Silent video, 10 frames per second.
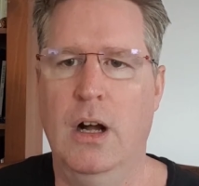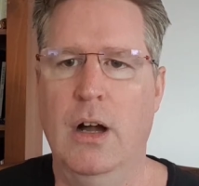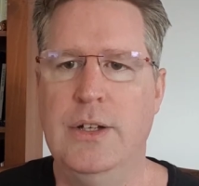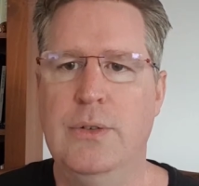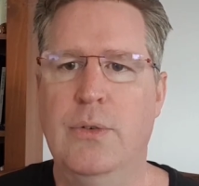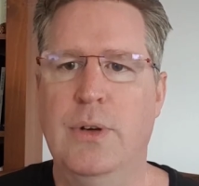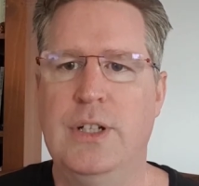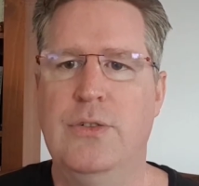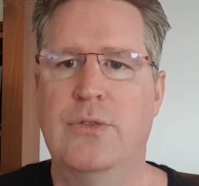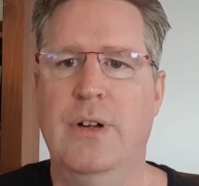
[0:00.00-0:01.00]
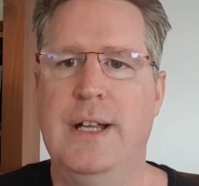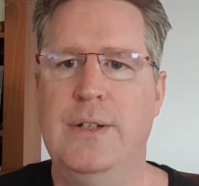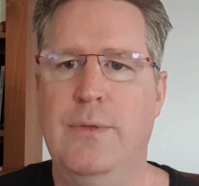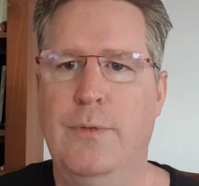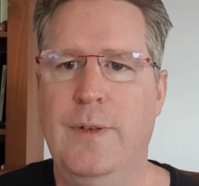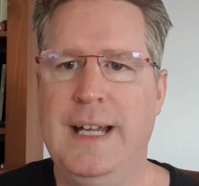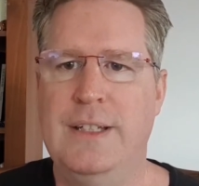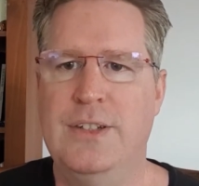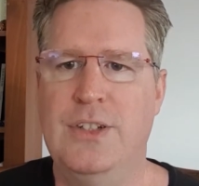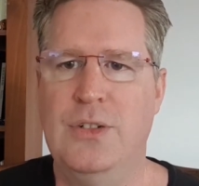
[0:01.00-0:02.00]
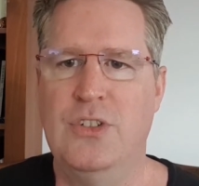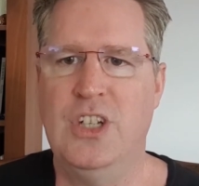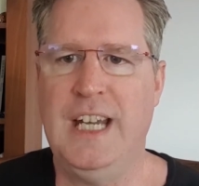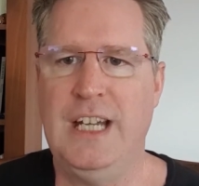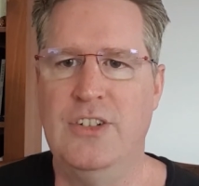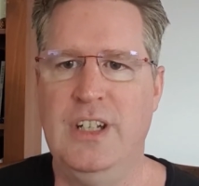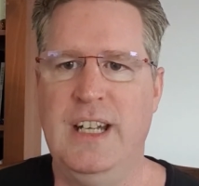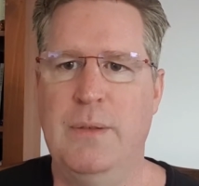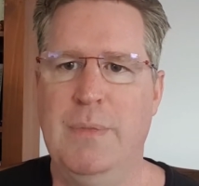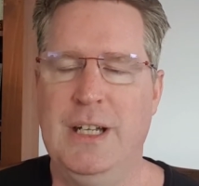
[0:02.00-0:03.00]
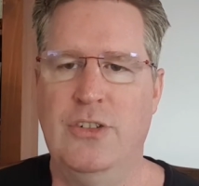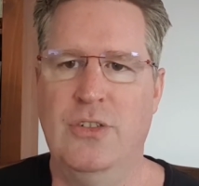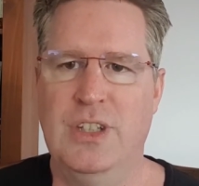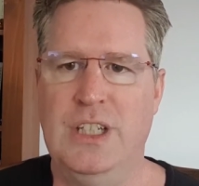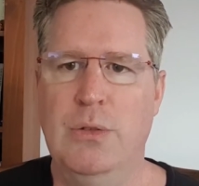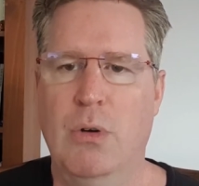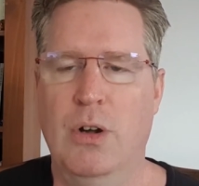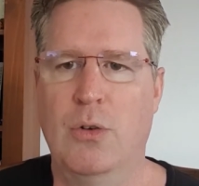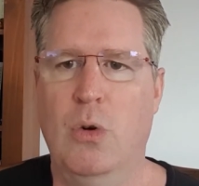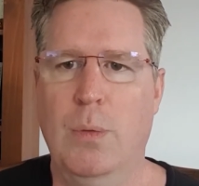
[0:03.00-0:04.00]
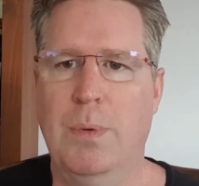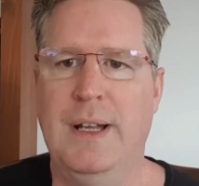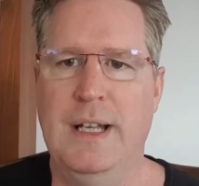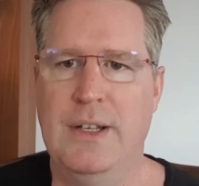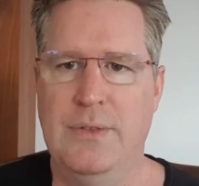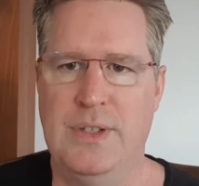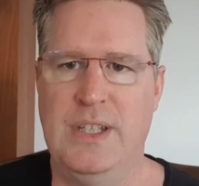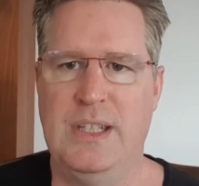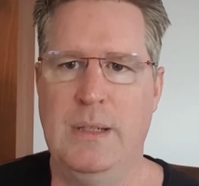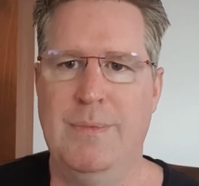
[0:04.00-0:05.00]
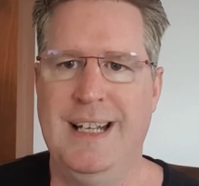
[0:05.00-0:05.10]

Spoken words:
Are you going to try to fight to change it and make sure that you are incorporated into a system that